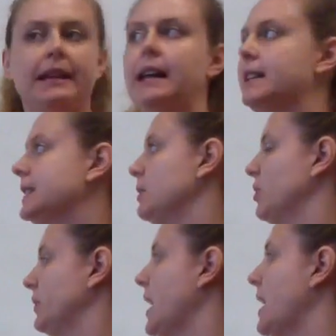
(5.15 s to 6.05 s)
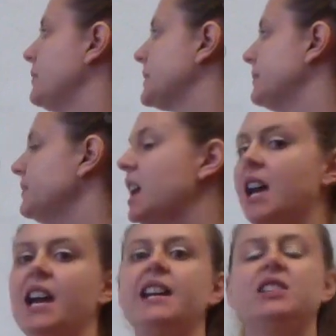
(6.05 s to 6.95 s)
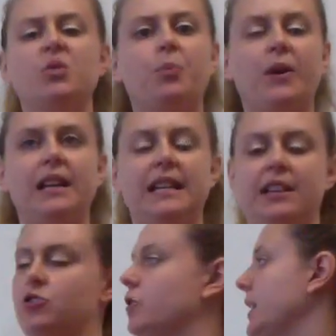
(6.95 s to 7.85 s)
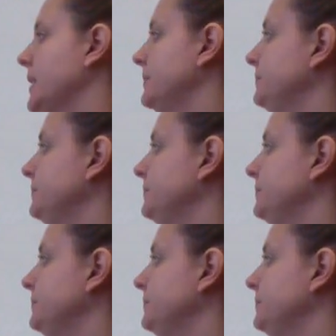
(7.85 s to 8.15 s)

last name of Gauss. And it's a pretty neat trick.